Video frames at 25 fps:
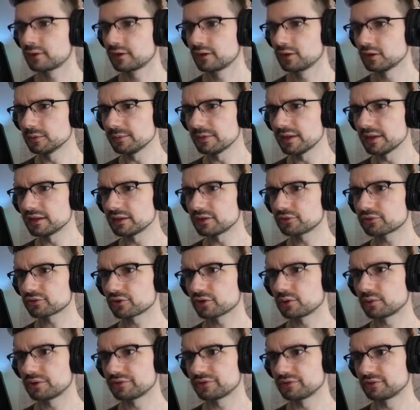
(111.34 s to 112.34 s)
I hope that
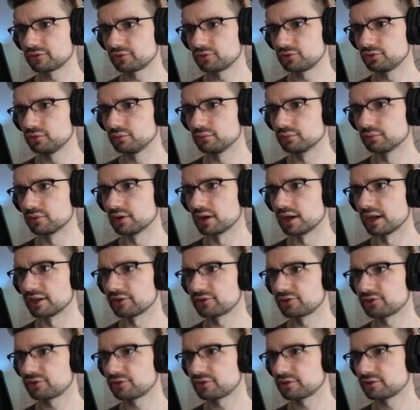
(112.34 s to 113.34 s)
intro wasn't too
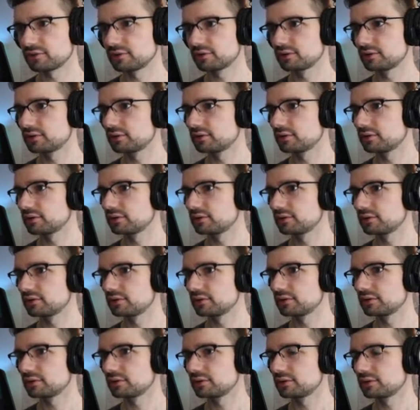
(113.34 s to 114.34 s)
rushed.
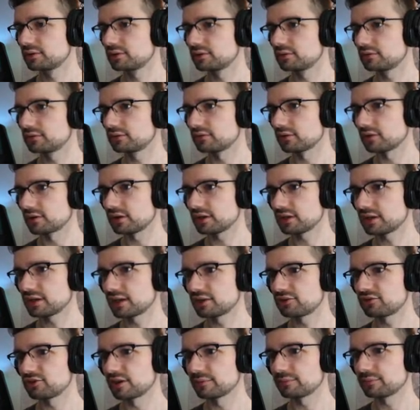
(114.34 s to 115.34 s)
It's starting to
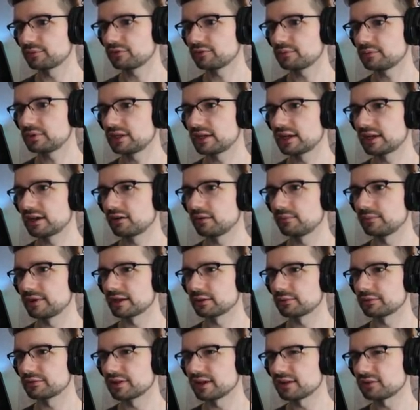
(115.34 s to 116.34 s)
catch up with me now. I'm
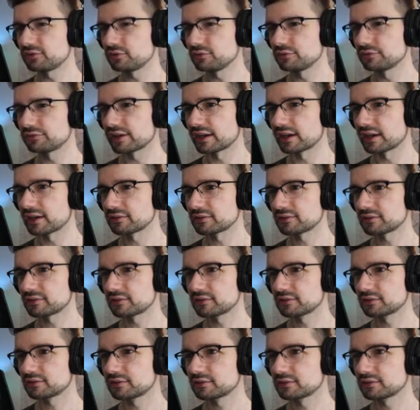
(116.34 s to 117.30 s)
like, was that too fast?